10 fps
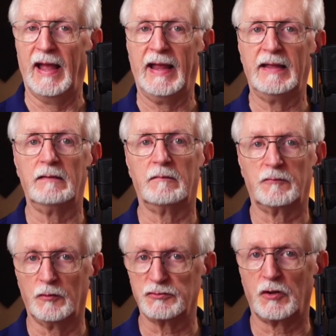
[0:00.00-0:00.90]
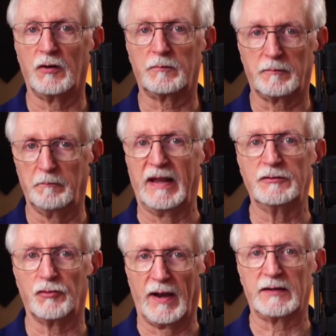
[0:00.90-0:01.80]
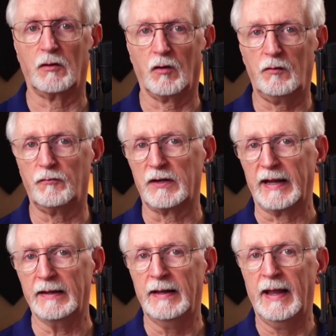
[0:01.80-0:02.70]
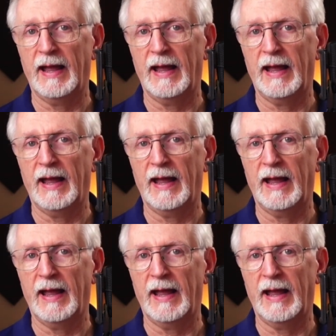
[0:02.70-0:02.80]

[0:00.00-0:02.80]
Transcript: and you'll start being tracked all over again.